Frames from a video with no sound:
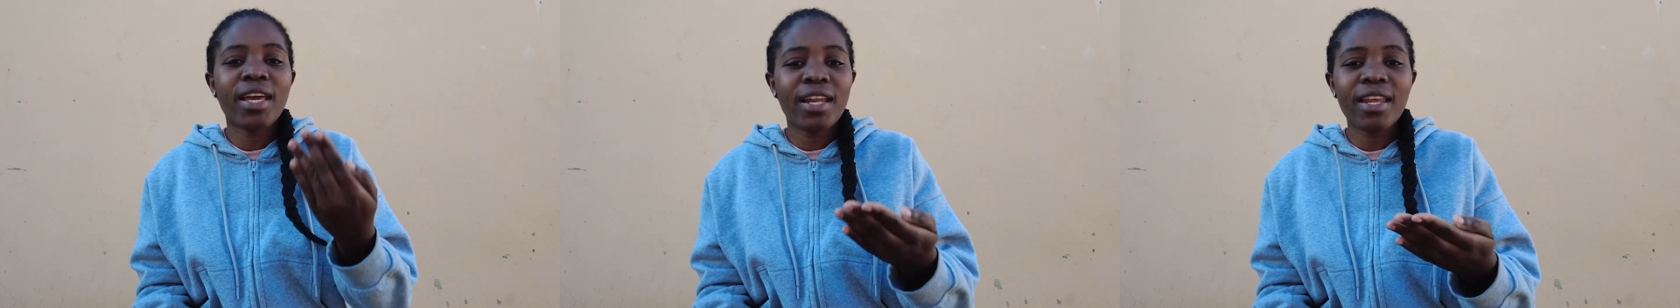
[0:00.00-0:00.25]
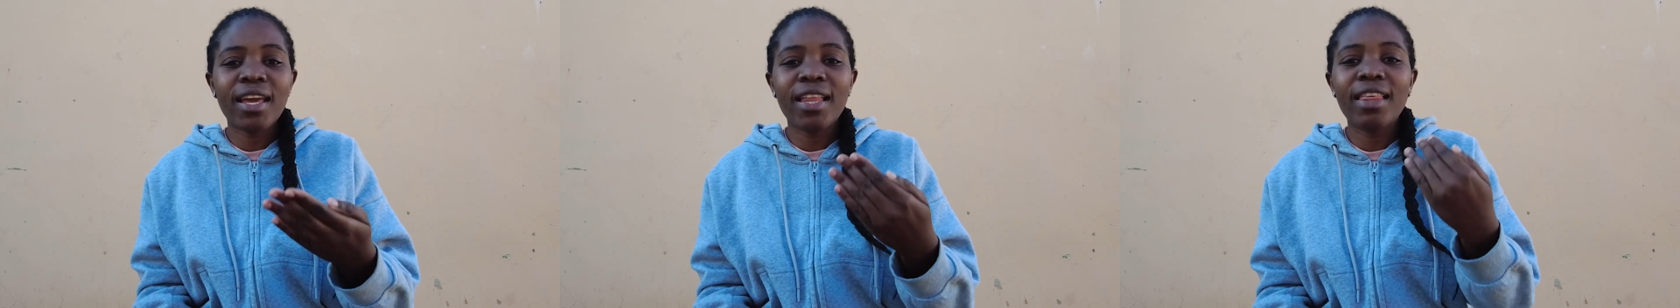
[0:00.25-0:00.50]

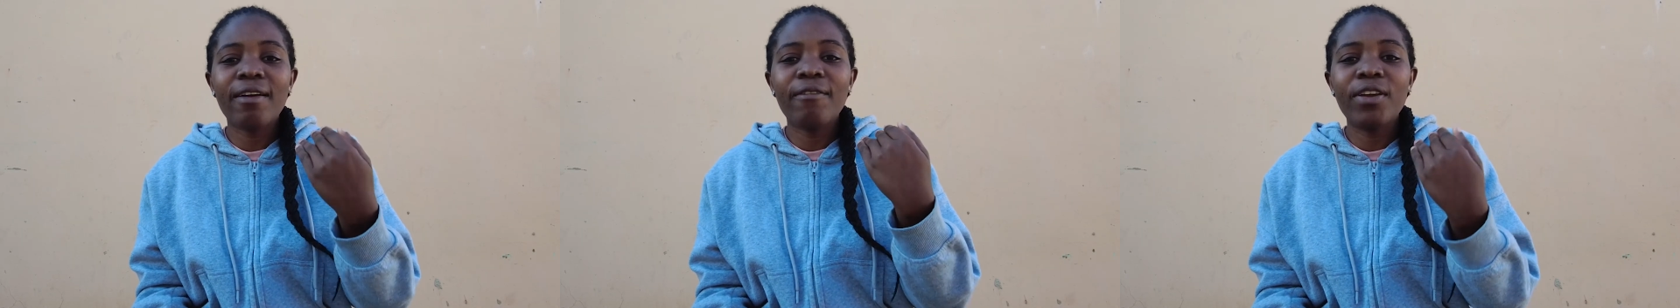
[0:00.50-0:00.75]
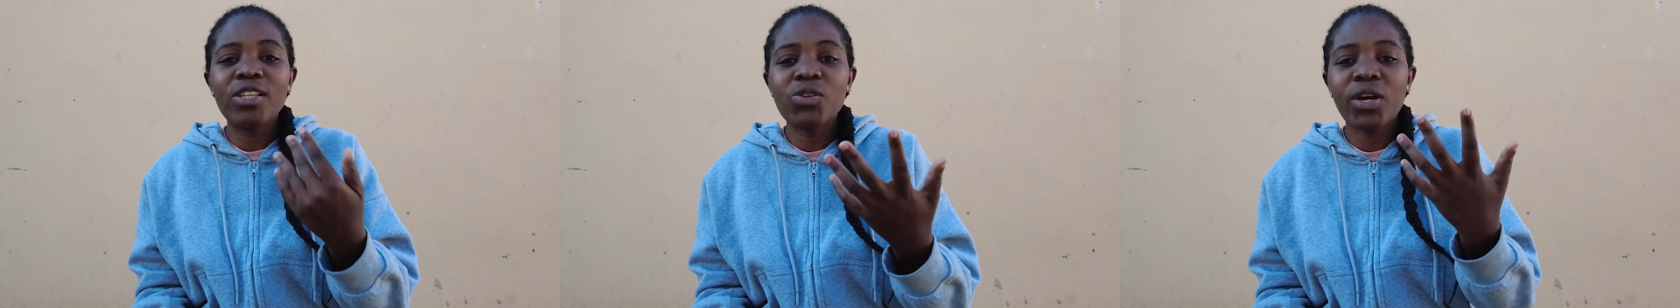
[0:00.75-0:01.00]
any other
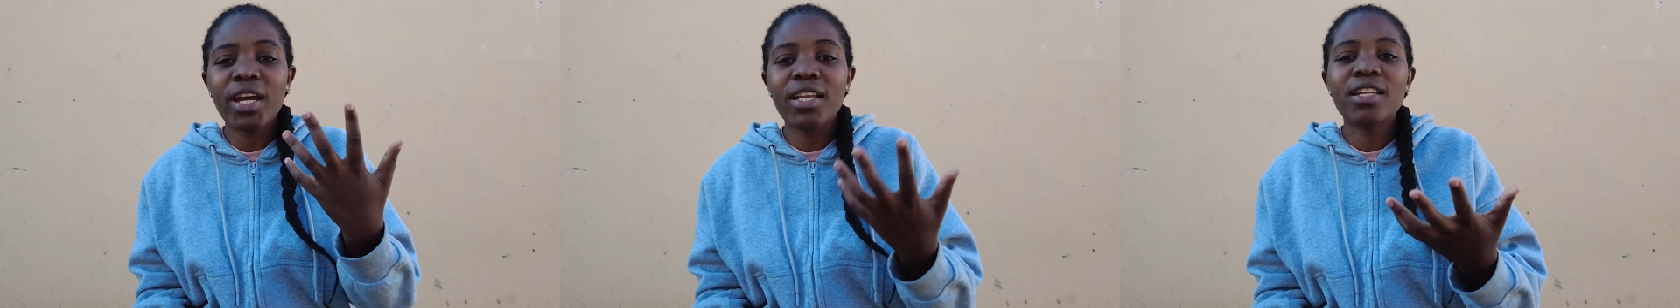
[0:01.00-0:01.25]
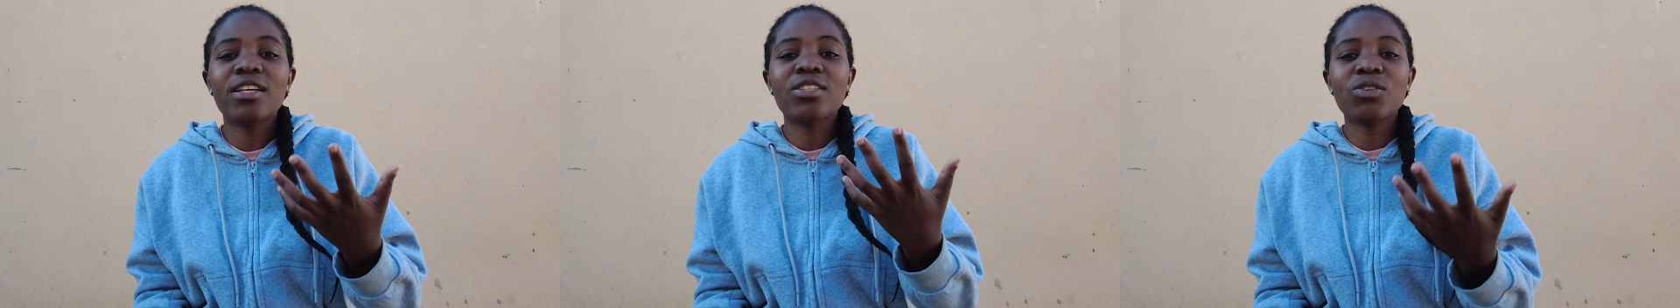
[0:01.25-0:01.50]
video
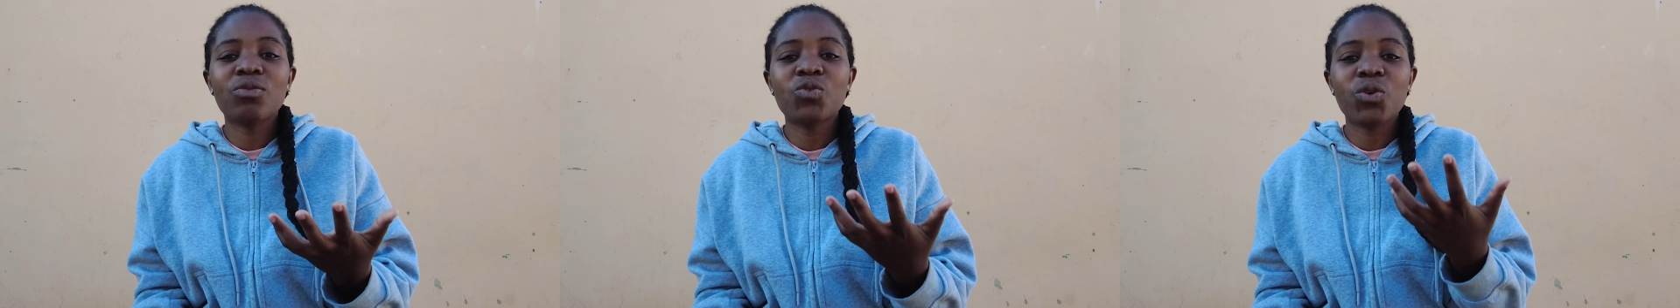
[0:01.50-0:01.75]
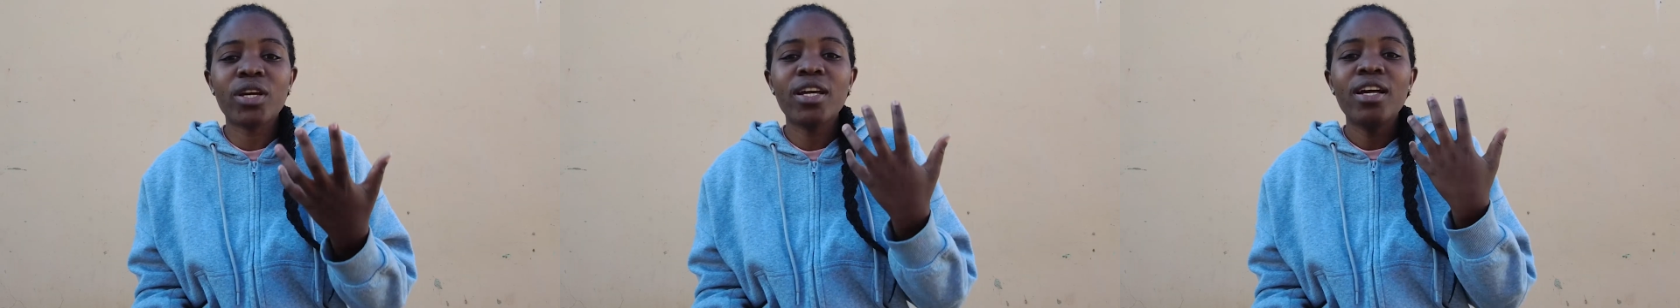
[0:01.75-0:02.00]
editing
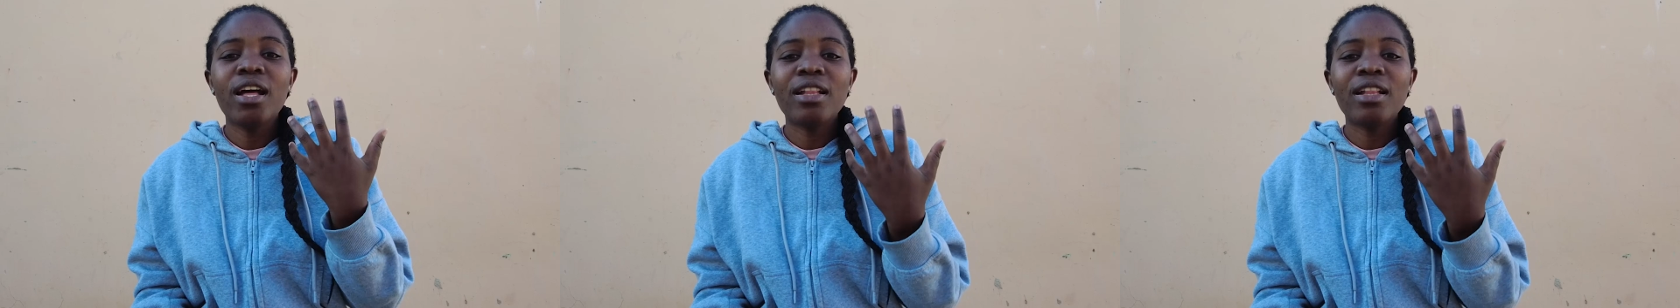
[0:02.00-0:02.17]
software